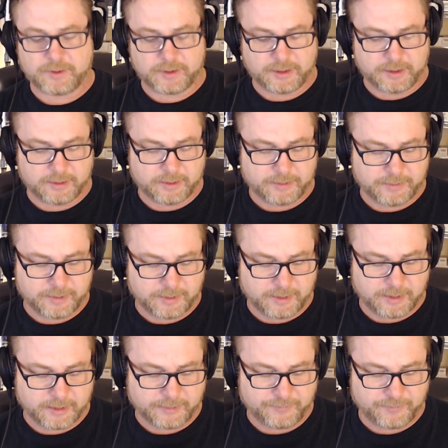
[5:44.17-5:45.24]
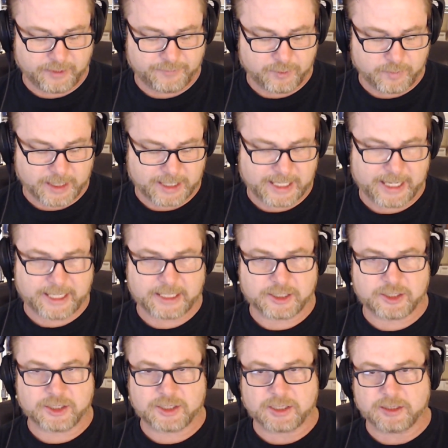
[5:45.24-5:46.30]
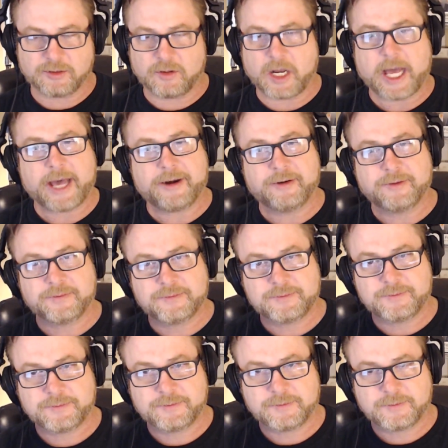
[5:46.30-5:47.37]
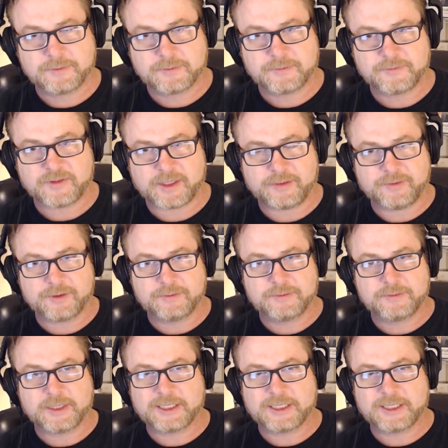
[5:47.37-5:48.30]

The fluffy white cake is just a little lighter flavor.